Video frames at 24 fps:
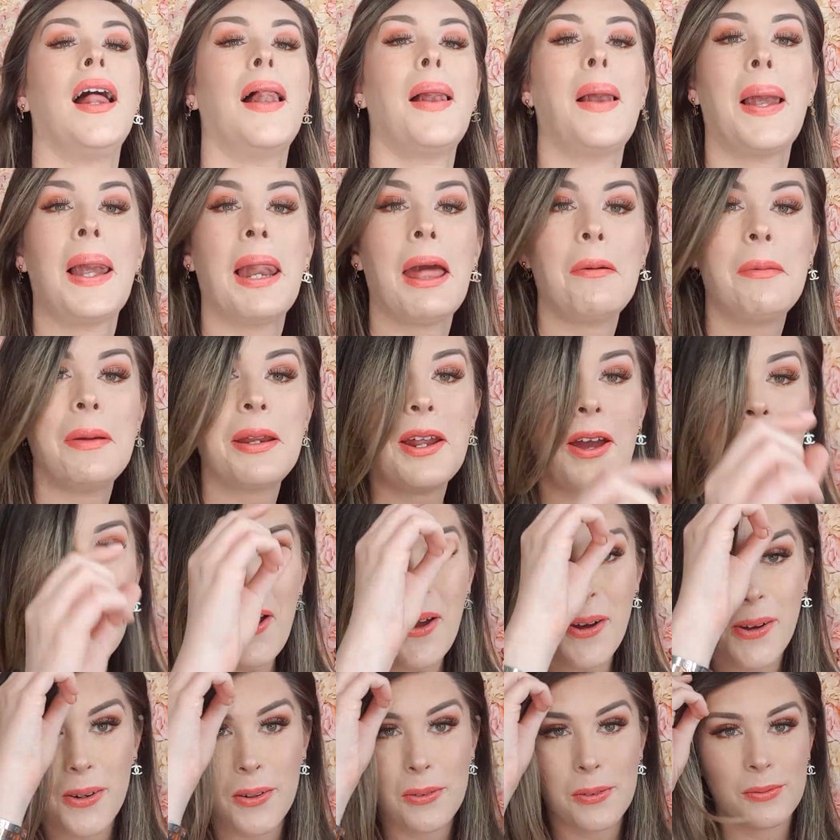Let me
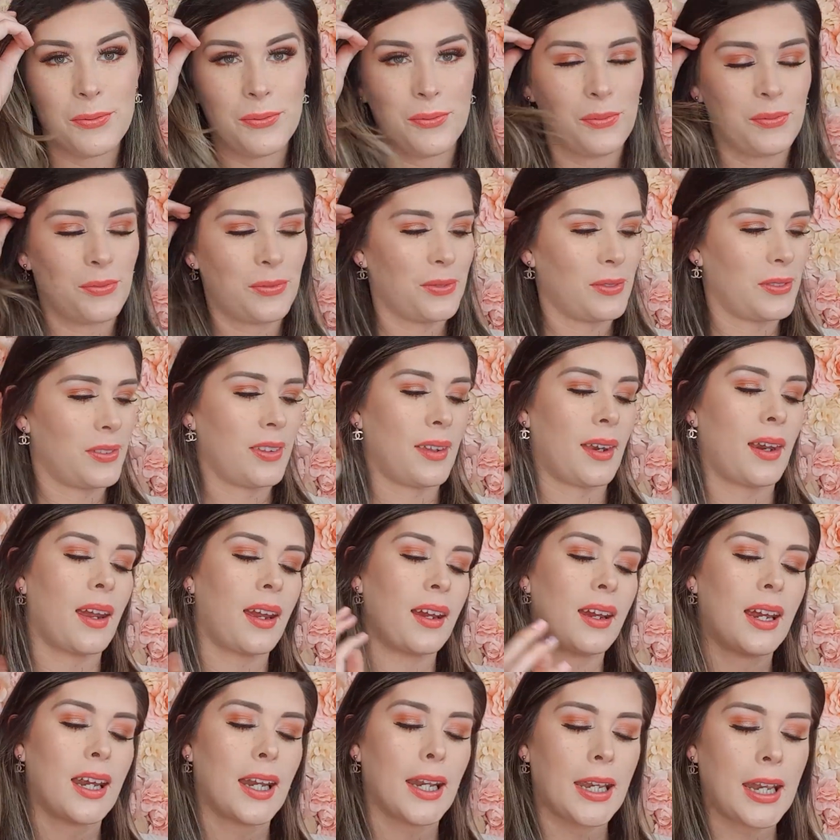know.
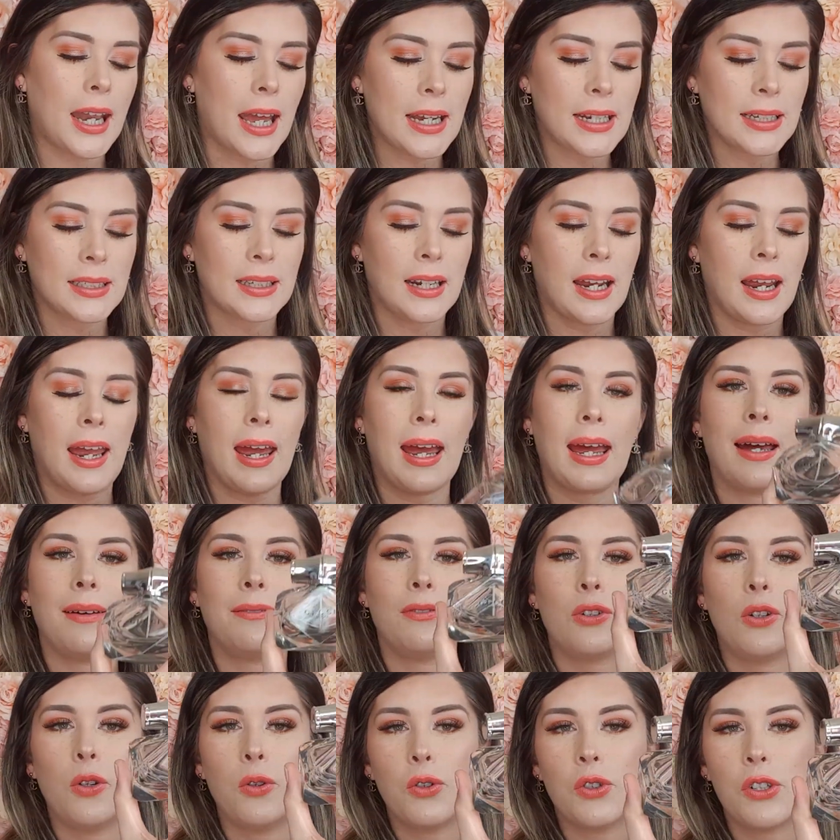Next I have
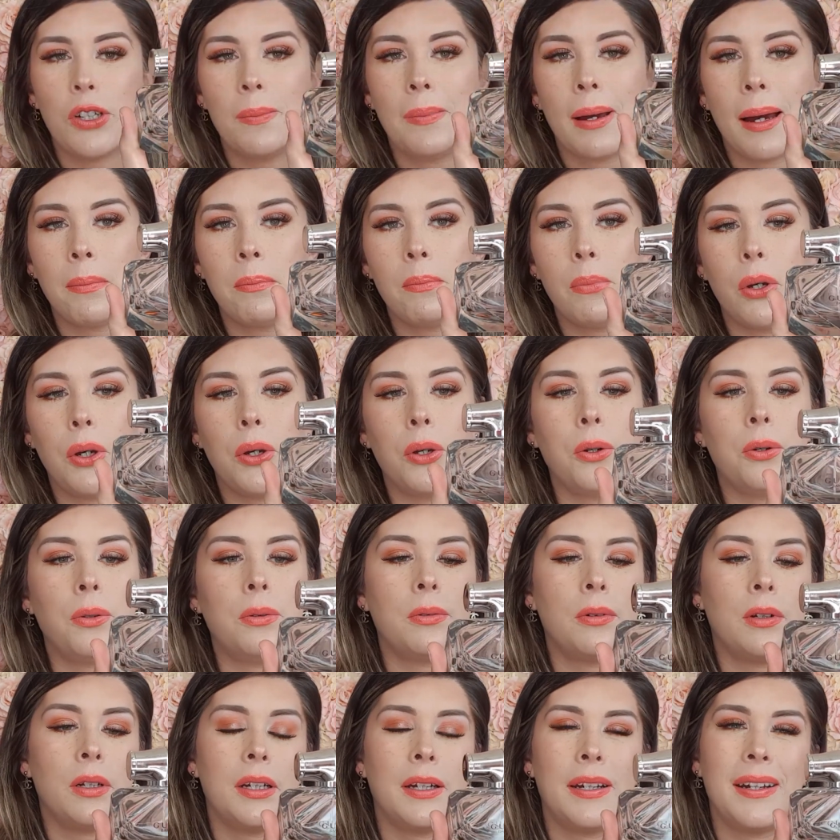Gucci Bamboo.
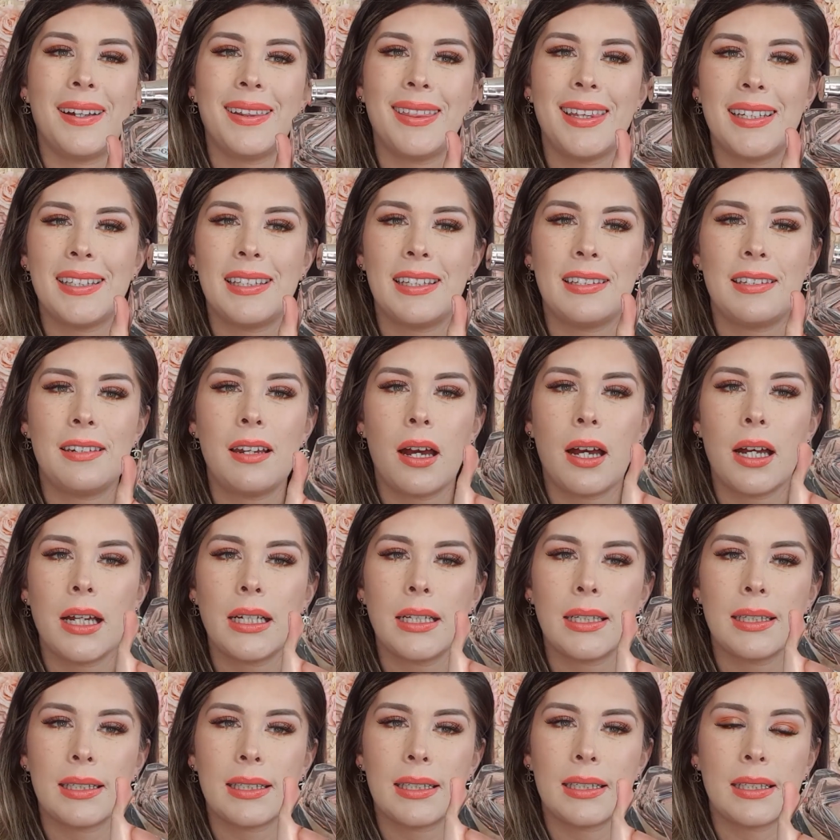This is
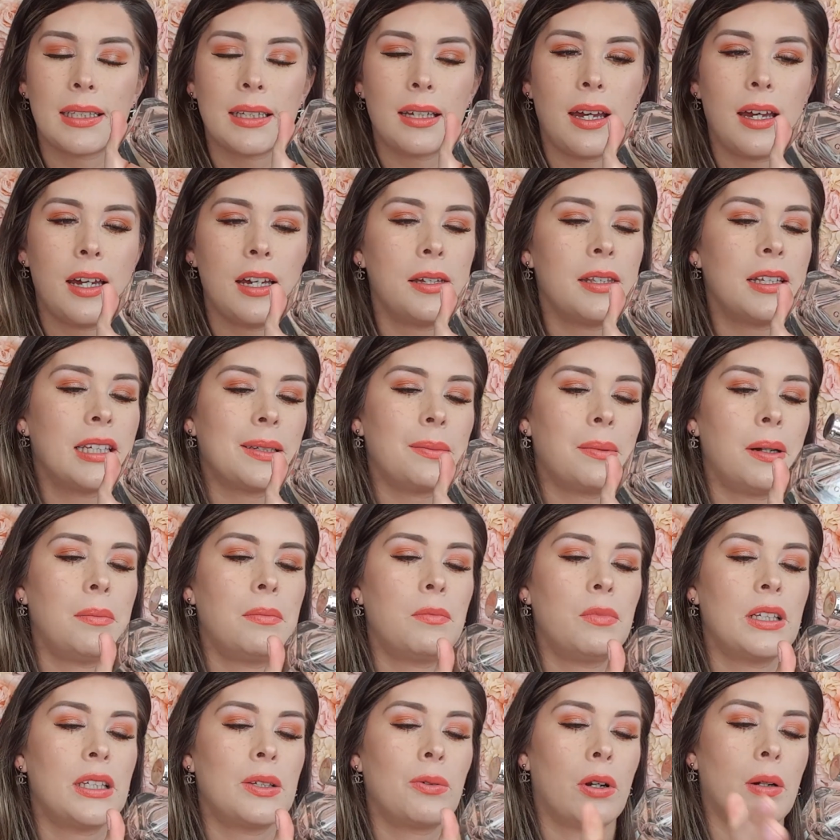nice. This is
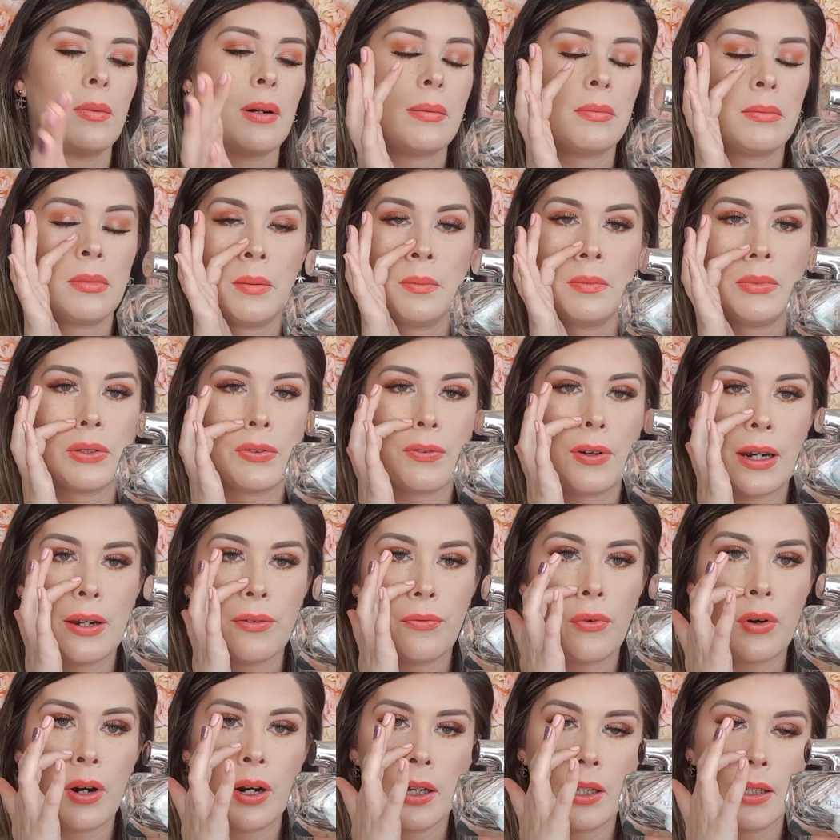one of my mum's
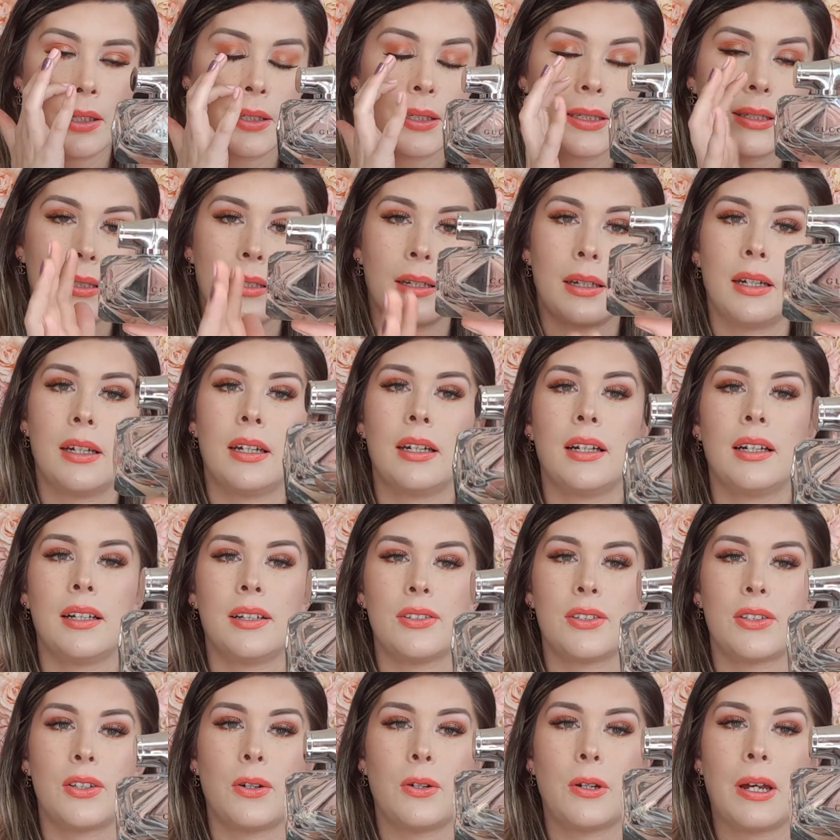favorites.
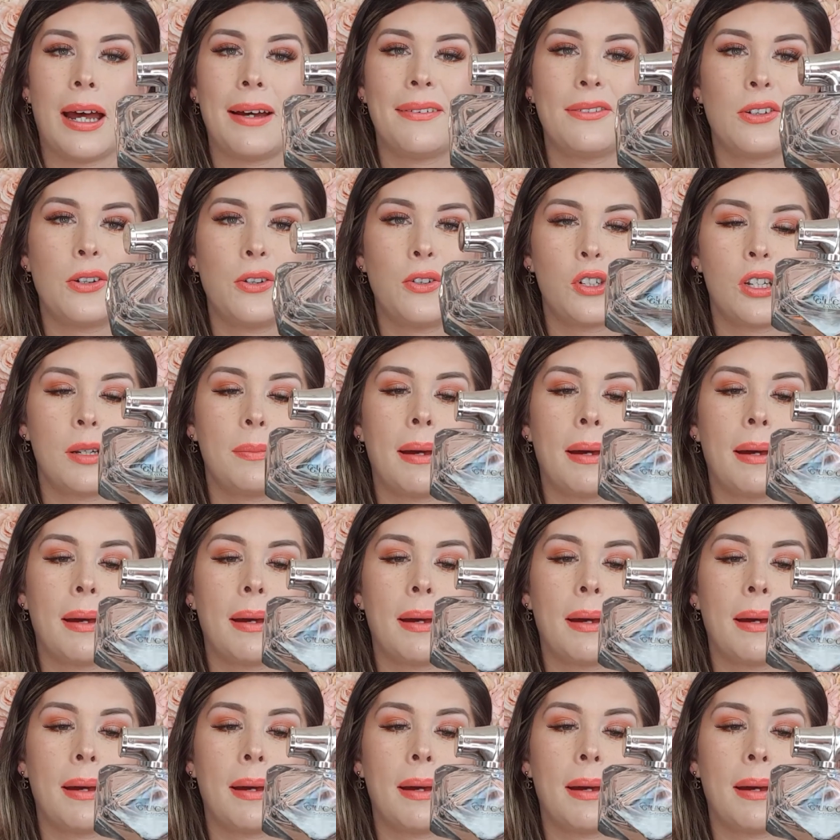So I have Gucci